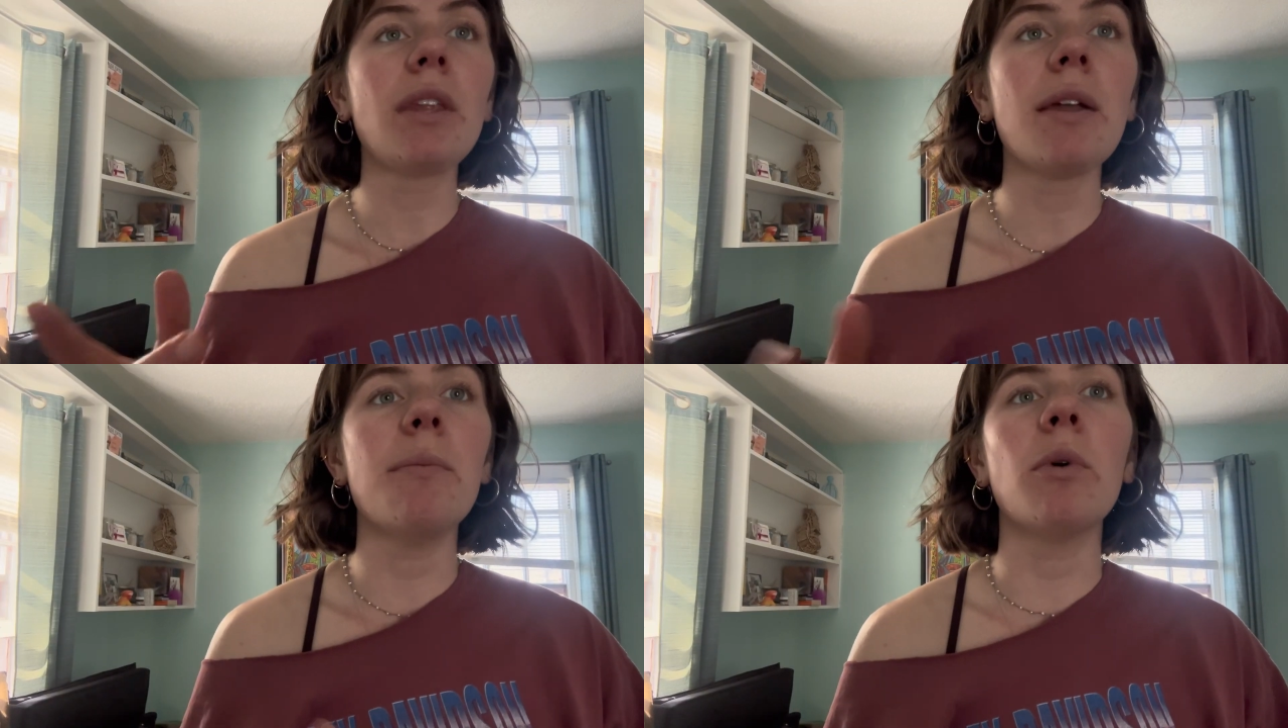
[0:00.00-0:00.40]

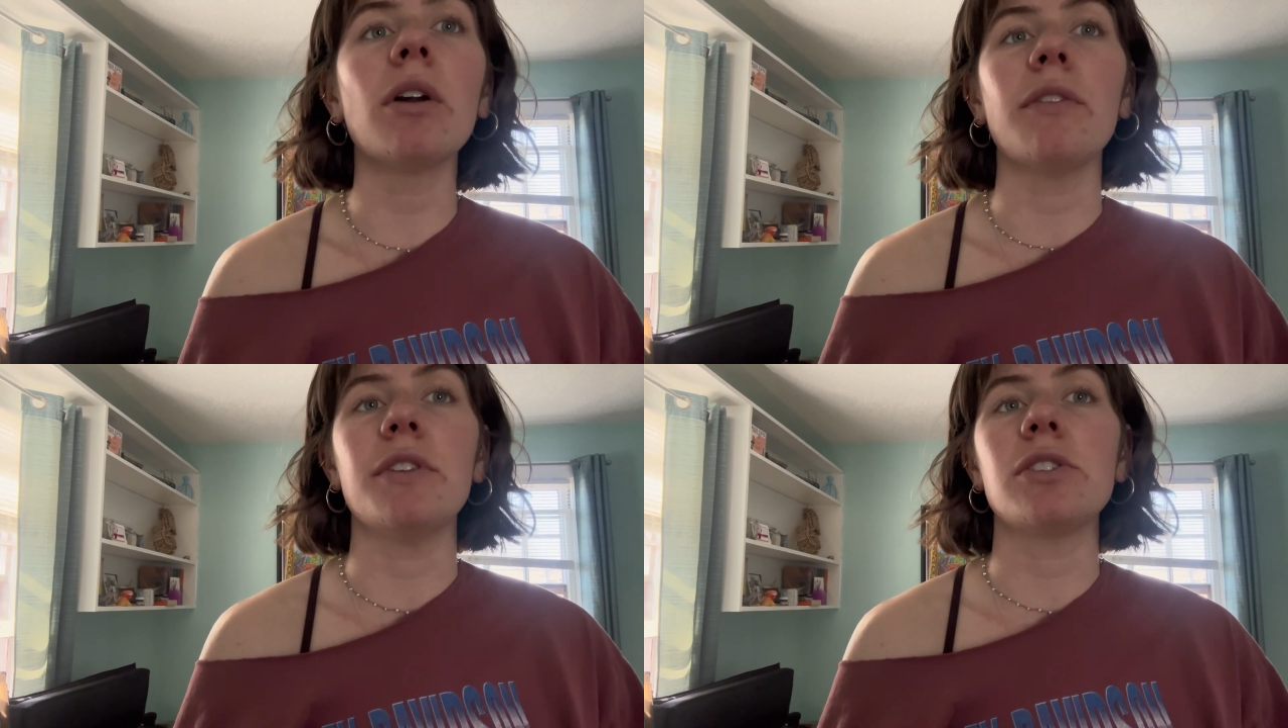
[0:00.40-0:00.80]

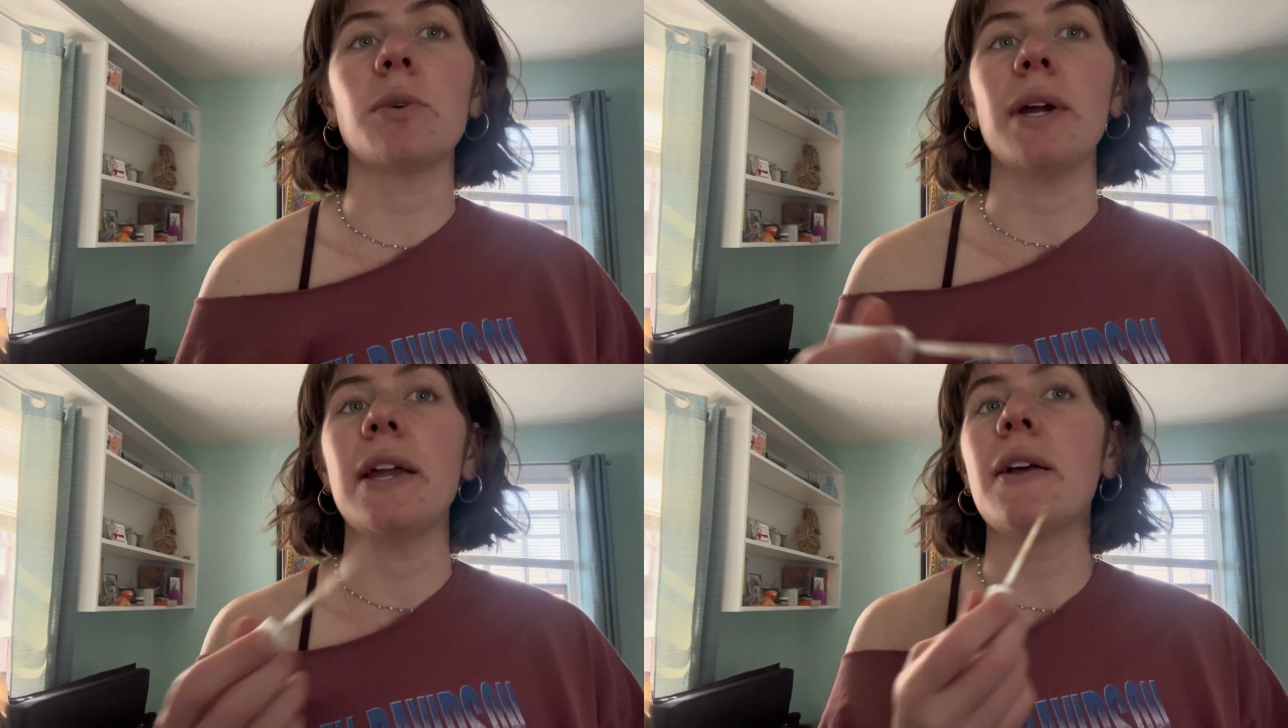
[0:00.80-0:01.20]
Moral of the
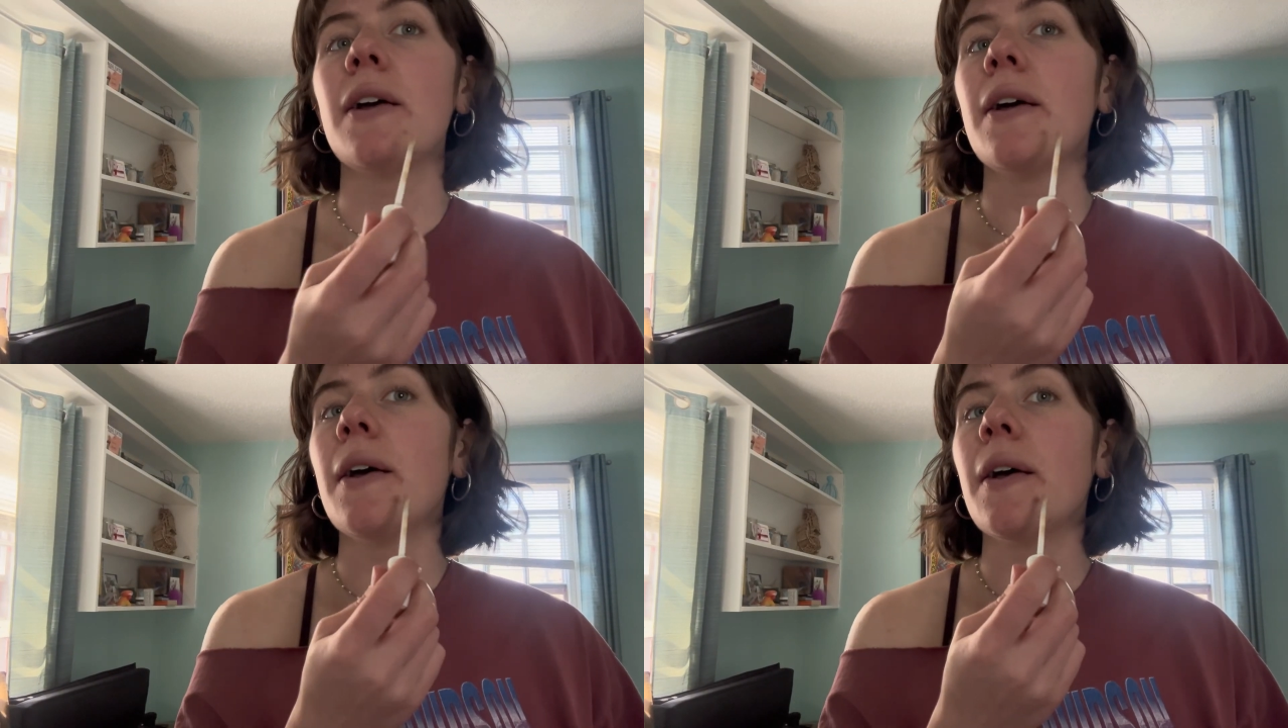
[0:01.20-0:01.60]
story,
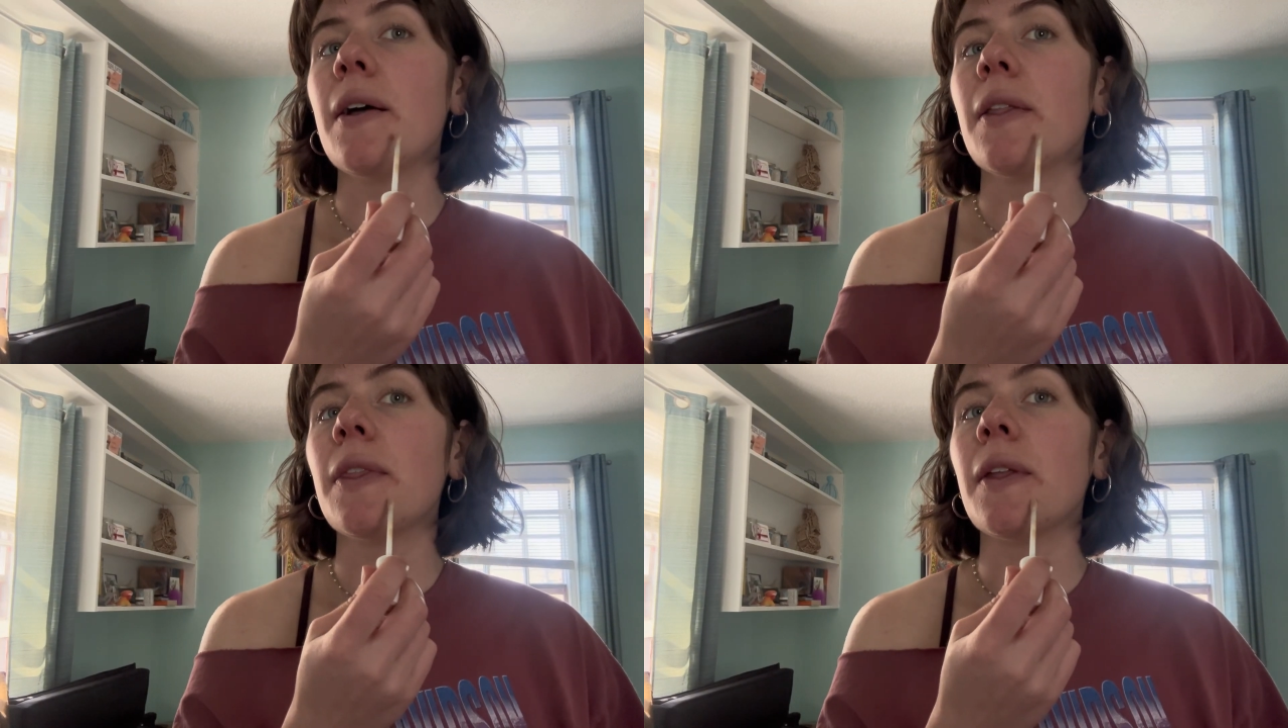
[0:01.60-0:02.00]

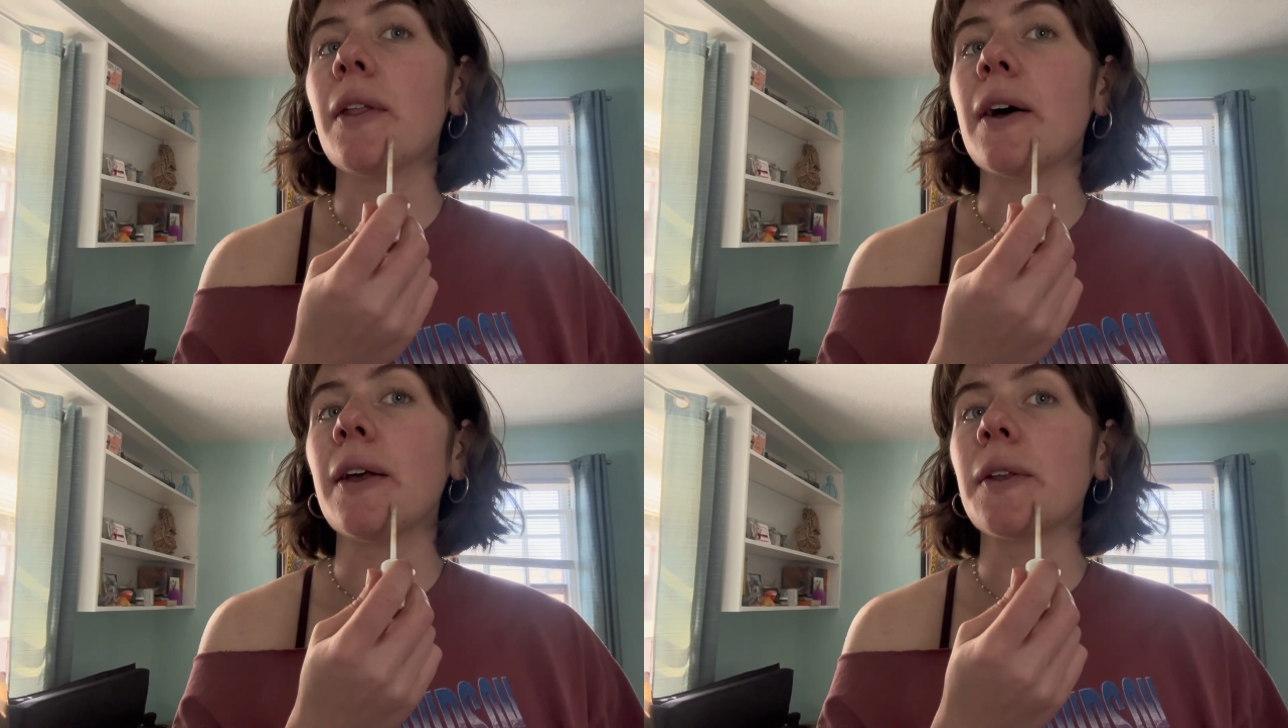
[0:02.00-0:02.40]
the
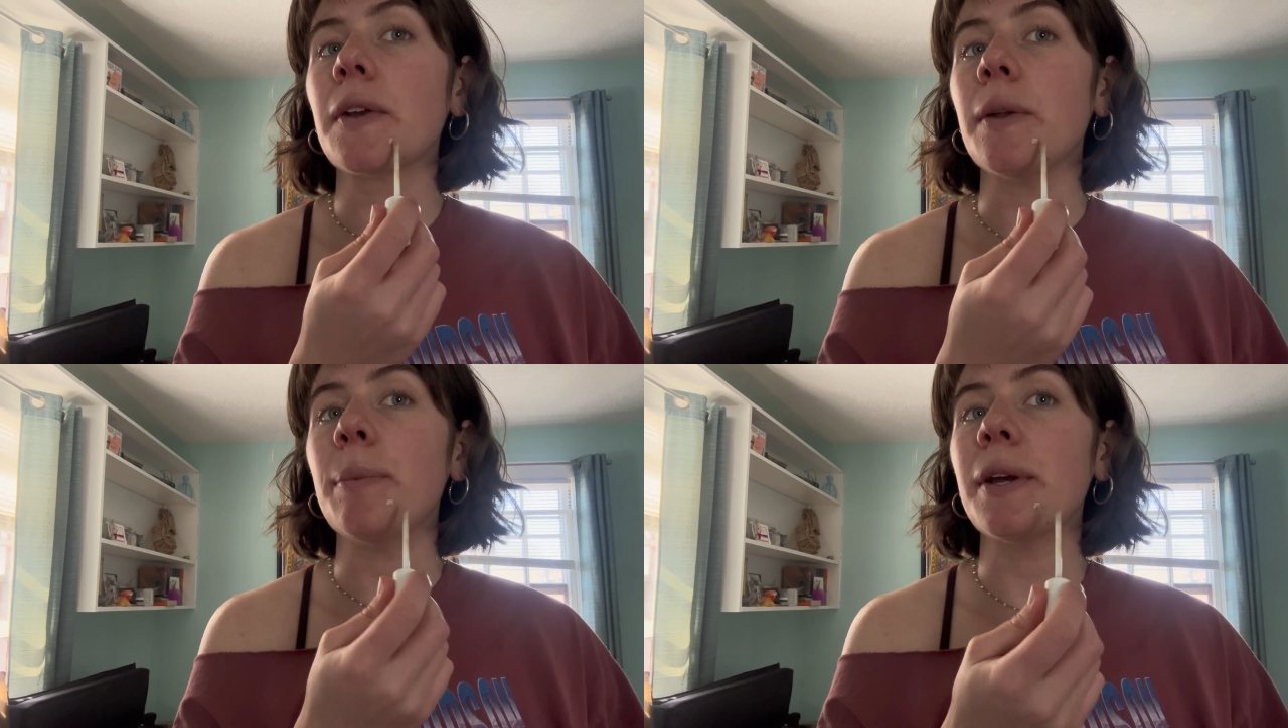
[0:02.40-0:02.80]
last
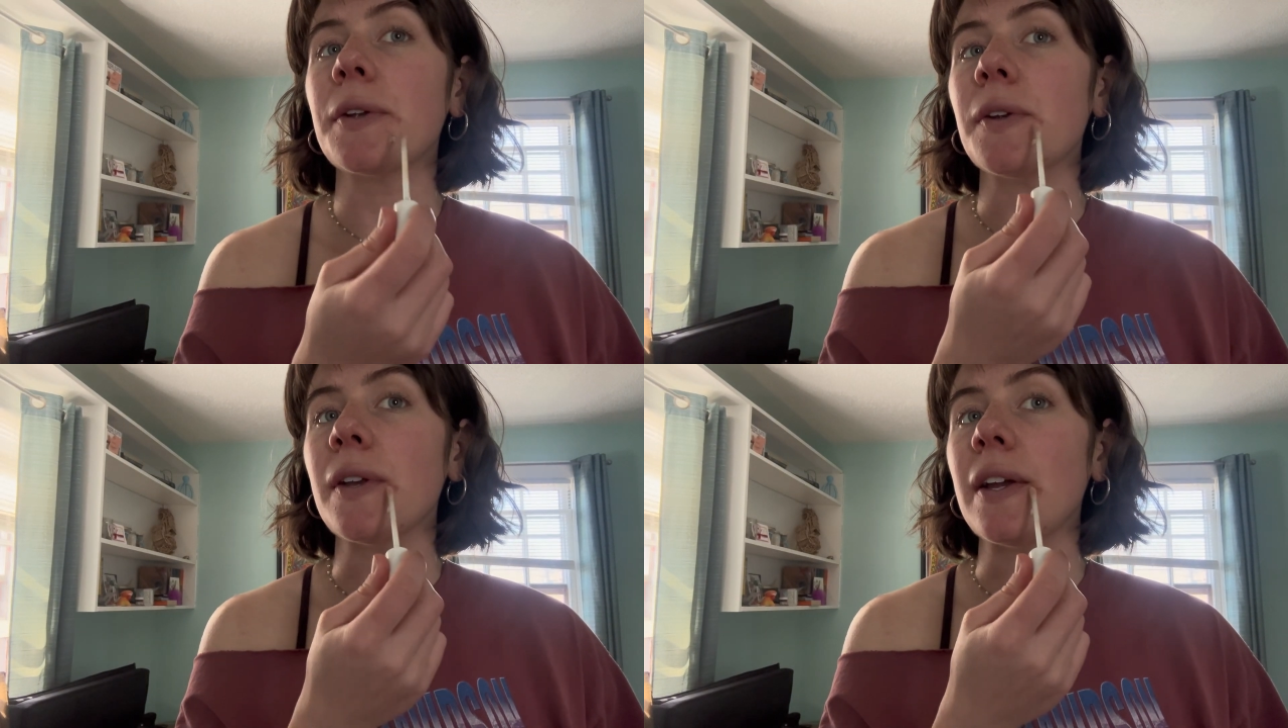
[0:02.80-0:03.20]
good
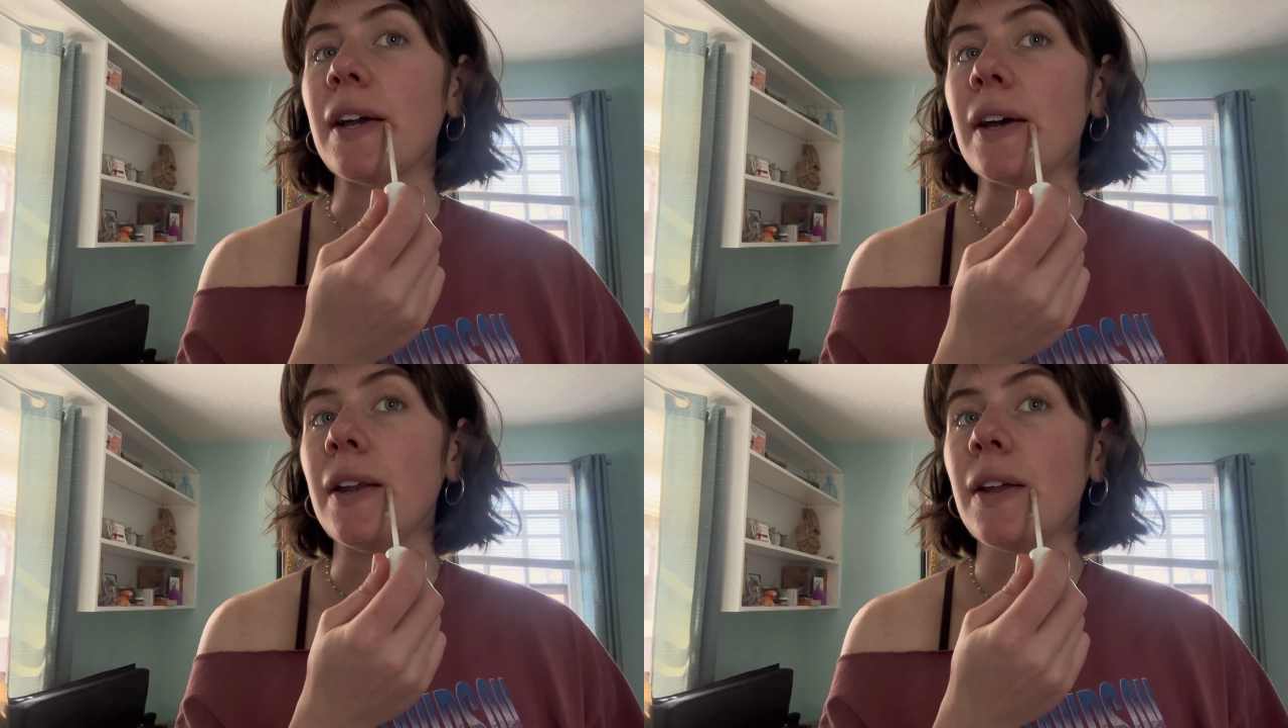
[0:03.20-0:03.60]
pictures I
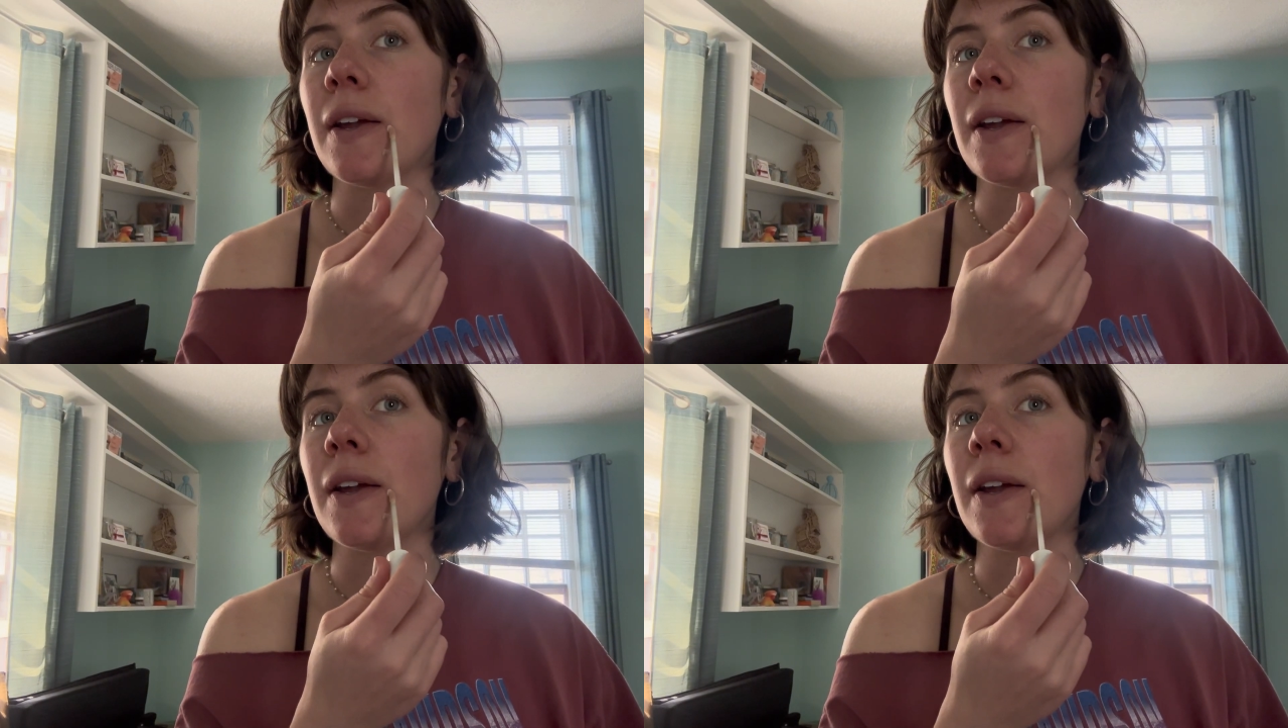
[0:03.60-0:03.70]
had